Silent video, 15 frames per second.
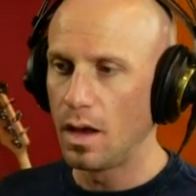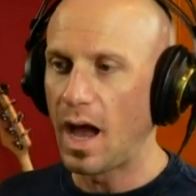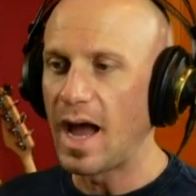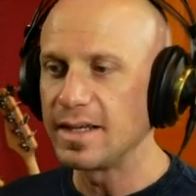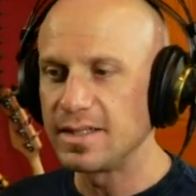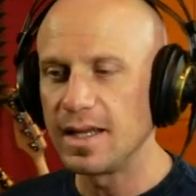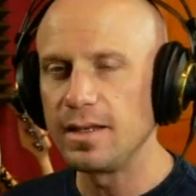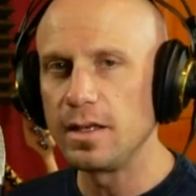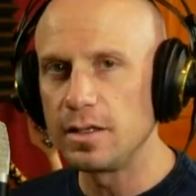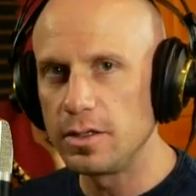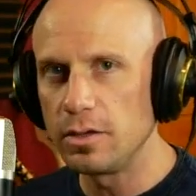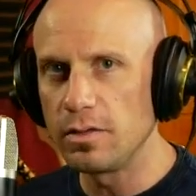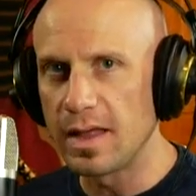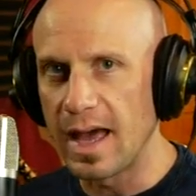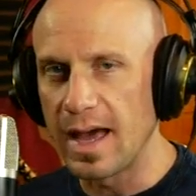I tend to
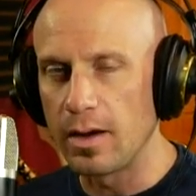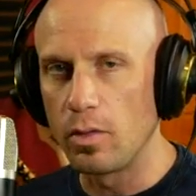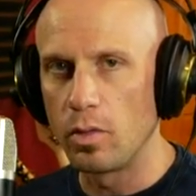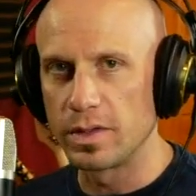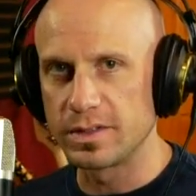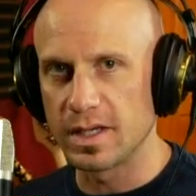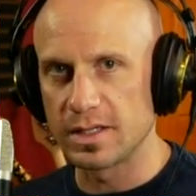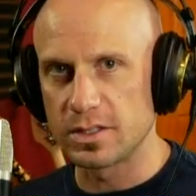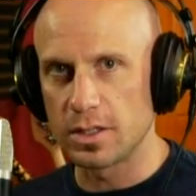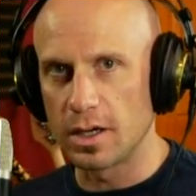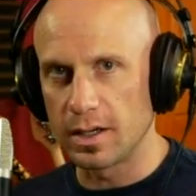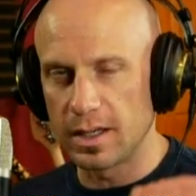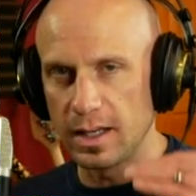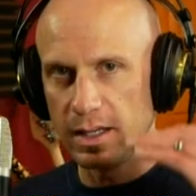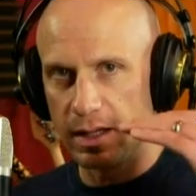do that once I
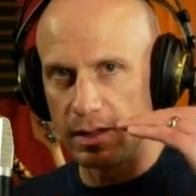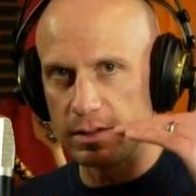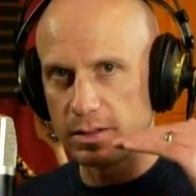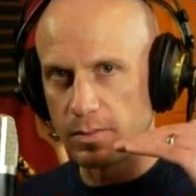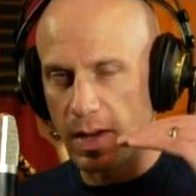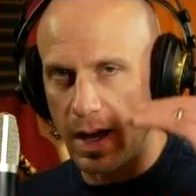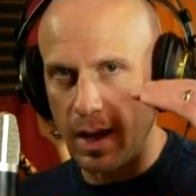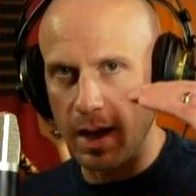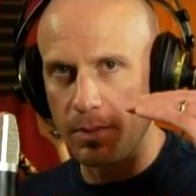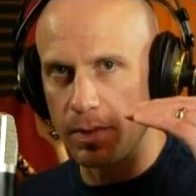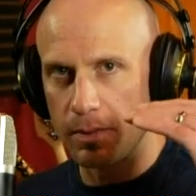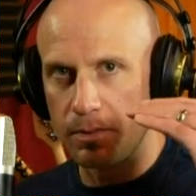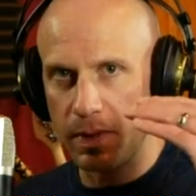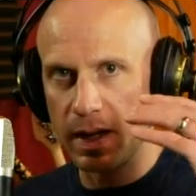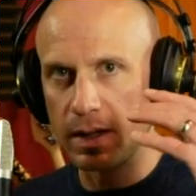start getting into my upper
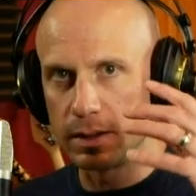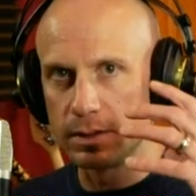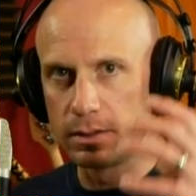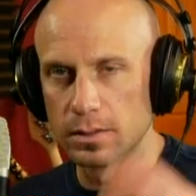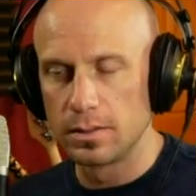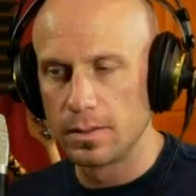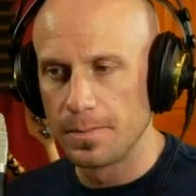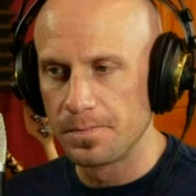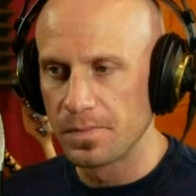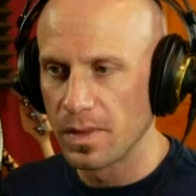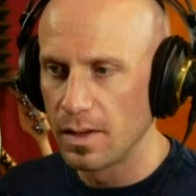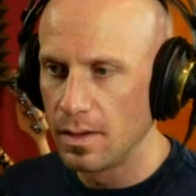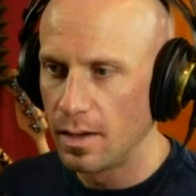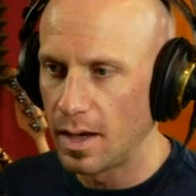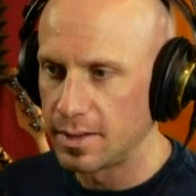belt.
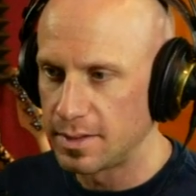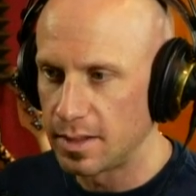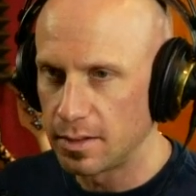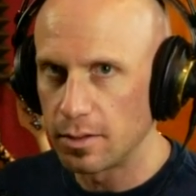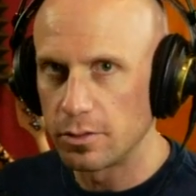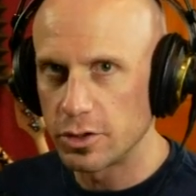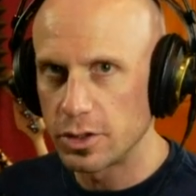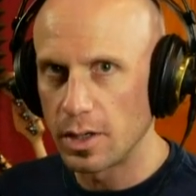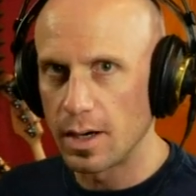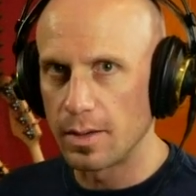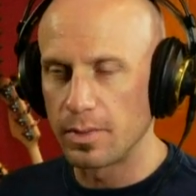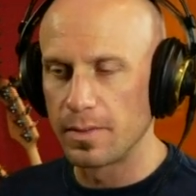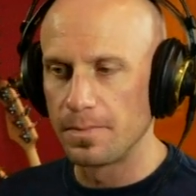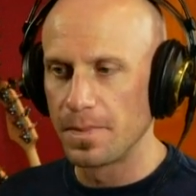I tend to go sharp.